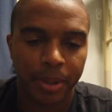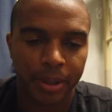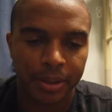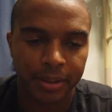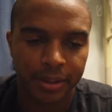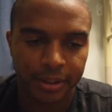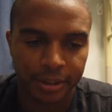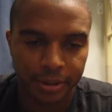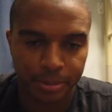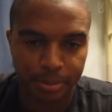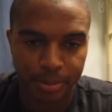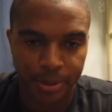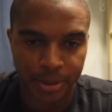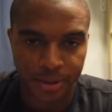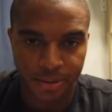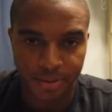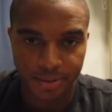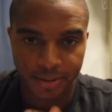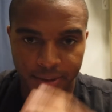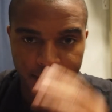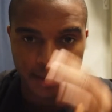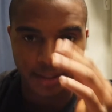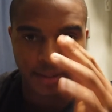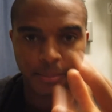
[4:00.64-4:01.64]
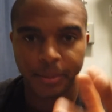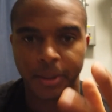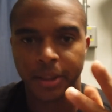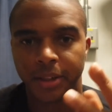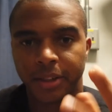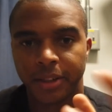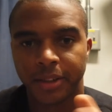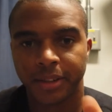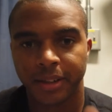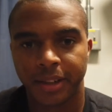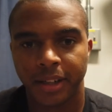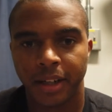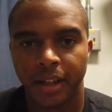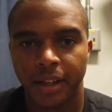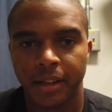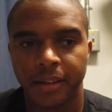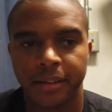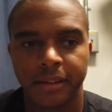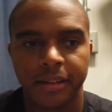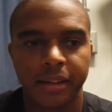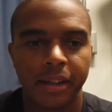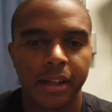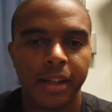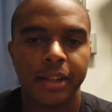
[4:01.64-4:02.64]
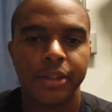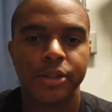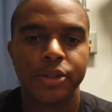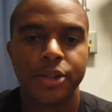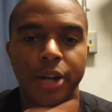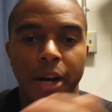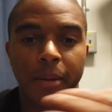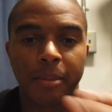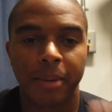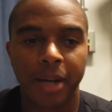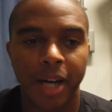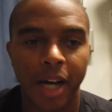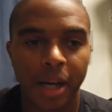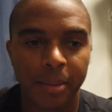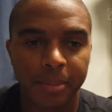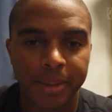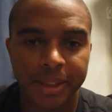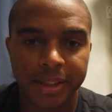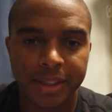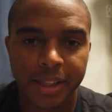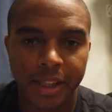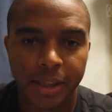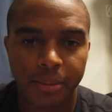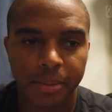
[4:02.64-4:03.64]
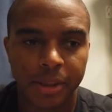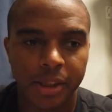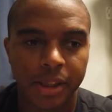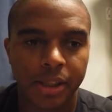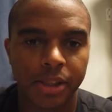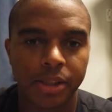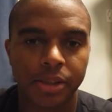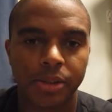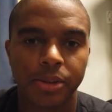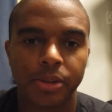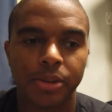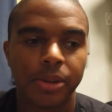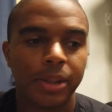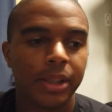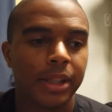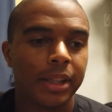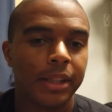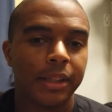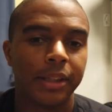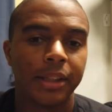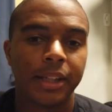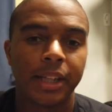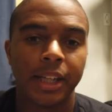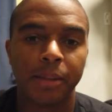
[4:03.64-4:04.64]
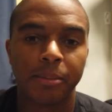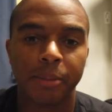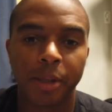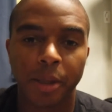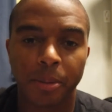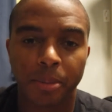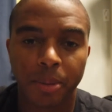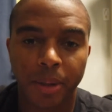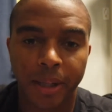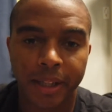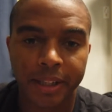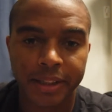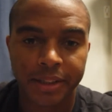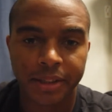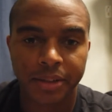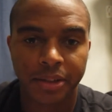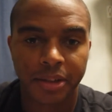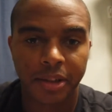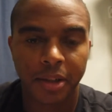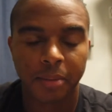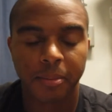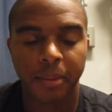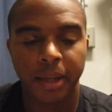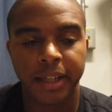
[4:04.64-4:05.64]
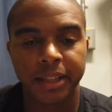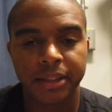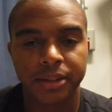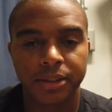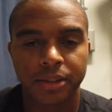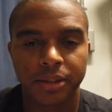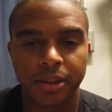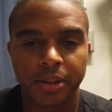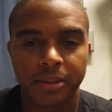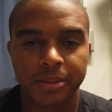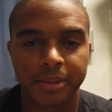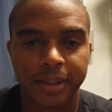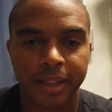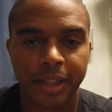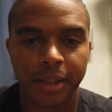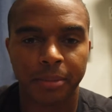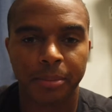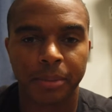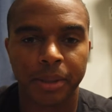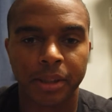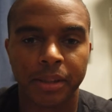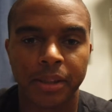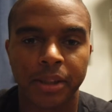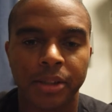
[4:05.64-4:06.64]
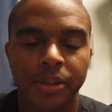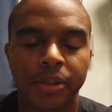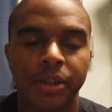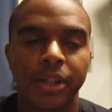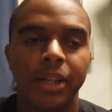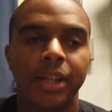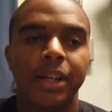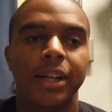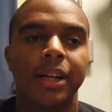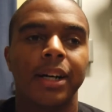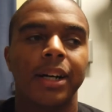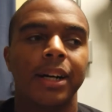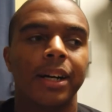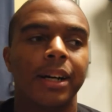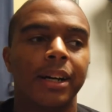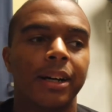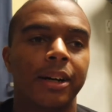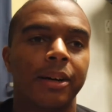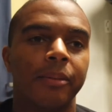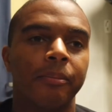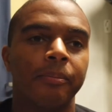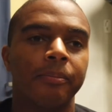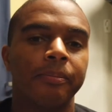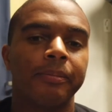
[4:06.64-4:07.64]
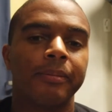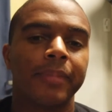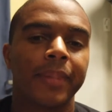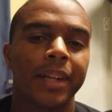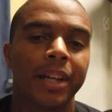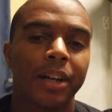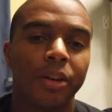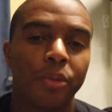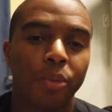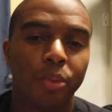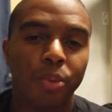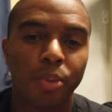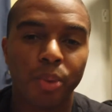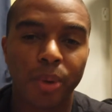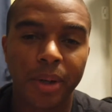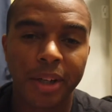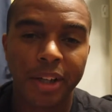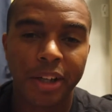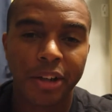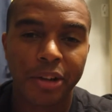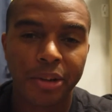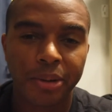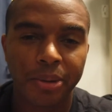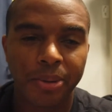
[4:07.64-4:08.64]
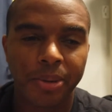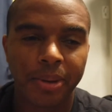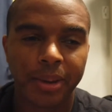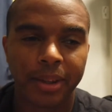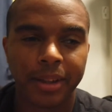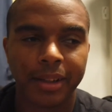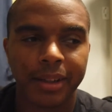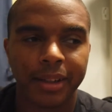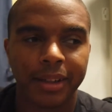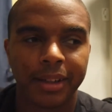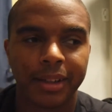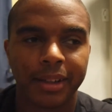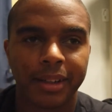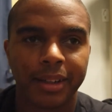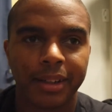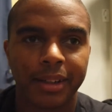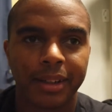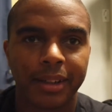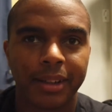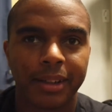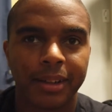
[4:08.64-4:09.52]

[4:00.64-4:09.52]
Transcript: part of this build. So give me your thoughts. Drop comments down below. You can hit me up on Instagram. My Instagram's down below. Of what you think.